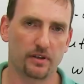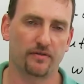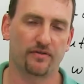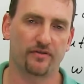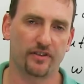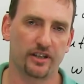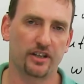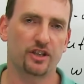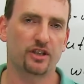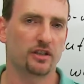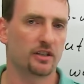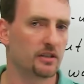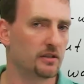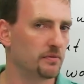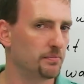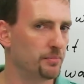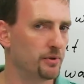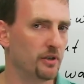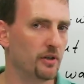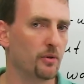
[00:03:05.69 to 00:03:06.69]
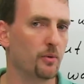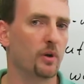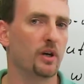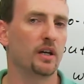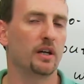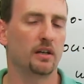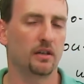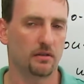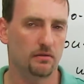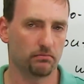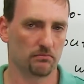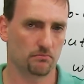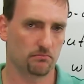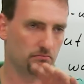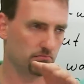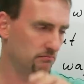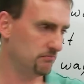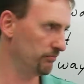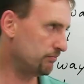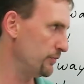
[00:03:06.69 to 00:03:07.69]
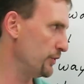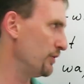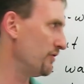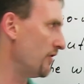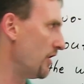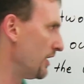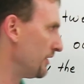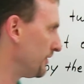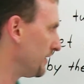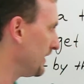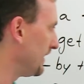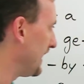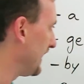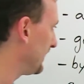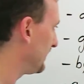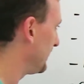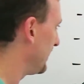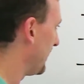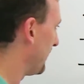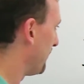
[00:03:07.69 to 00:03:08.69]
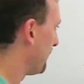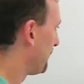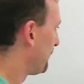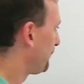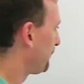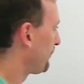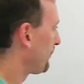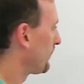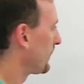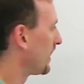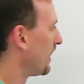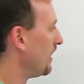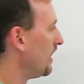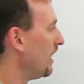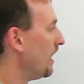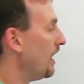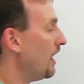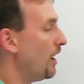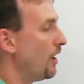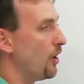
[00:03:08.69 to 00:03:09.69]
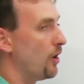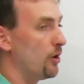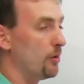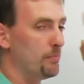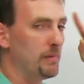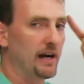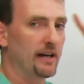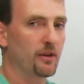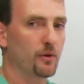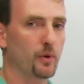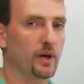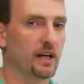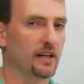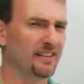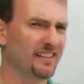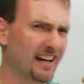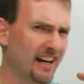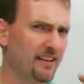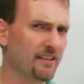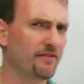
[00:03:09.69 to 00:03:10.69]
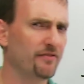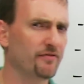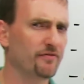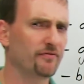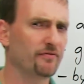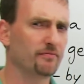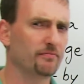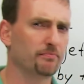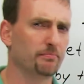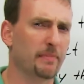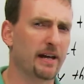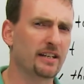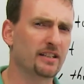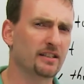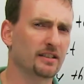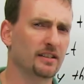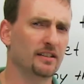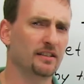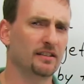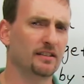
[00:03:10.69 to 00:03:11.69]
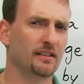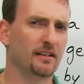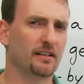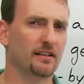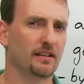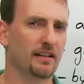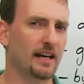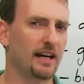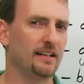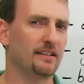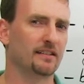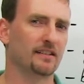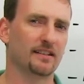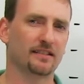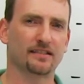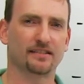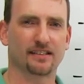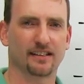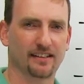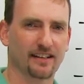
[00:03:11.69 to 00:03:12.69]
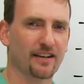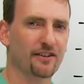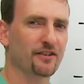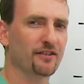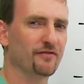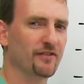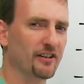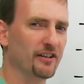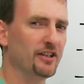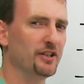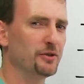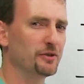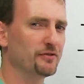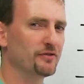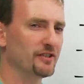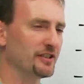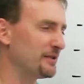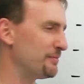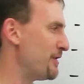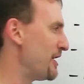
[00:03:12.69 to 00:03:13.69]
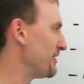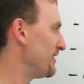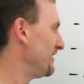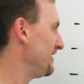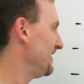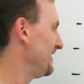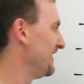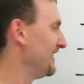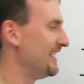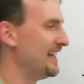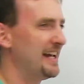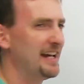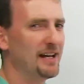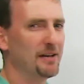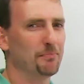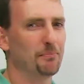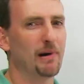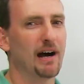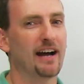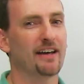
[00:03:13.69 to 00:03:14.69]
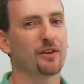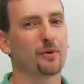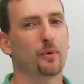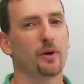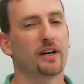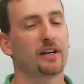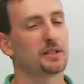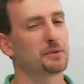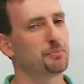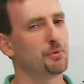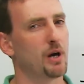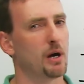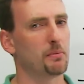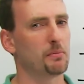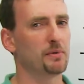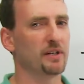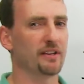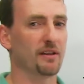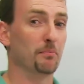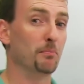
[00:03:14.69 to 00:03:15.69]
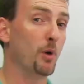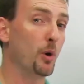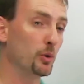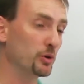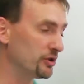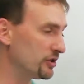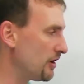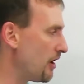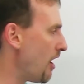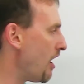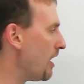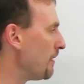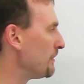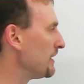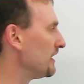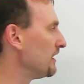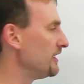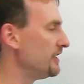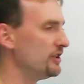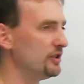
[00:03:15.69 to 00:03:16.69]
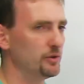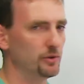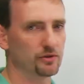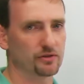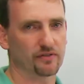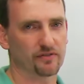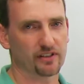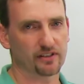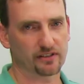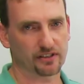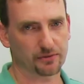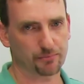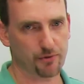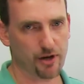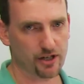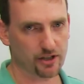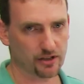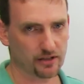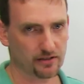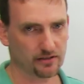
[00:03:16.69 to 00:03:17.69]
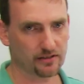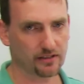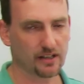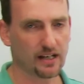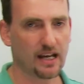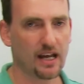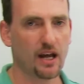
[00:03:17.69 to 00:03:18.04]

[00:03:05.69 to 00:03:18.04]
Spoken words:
finish it, put it away, move on to the next thing. Oh, by the way, did I mention that this is another very useful expression? By the way, it's probably the most commonly used of these expressions.